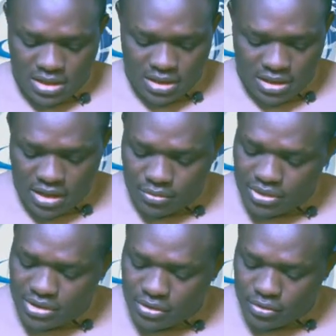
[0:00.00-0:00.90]
And
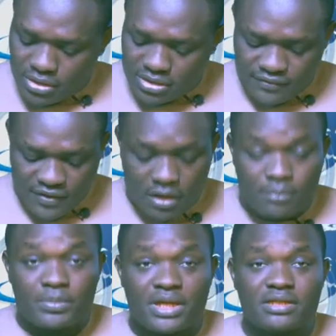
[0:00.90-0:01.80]
in another
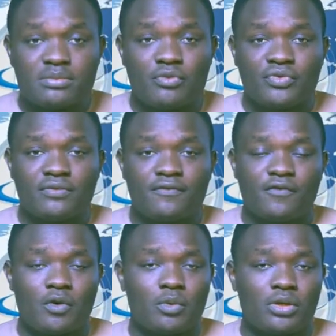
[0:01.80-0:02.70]
development moving
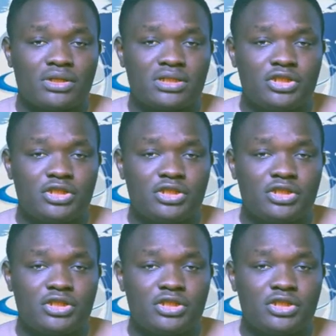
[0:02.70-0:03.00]
forward,